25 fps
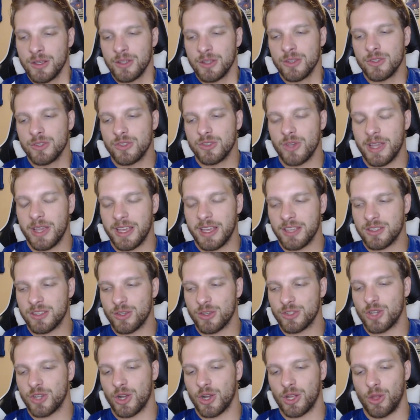So I guess
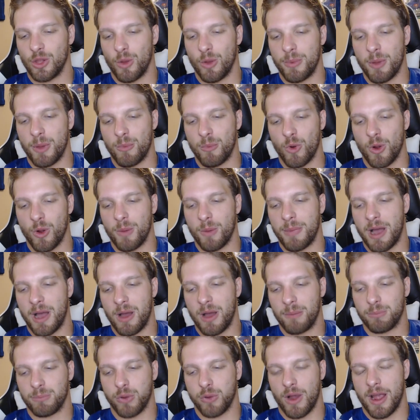I'll talk a little bit more
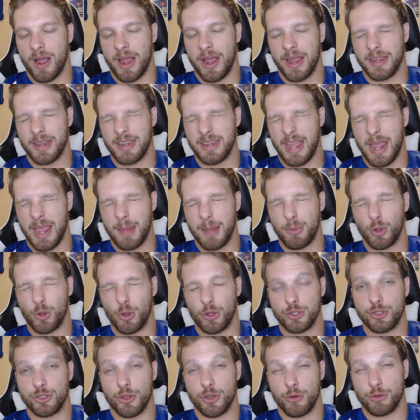about Brian Dable
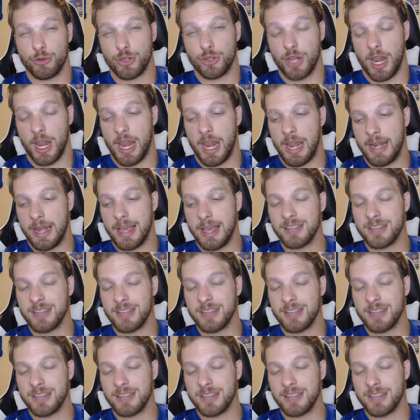and Joe Shane.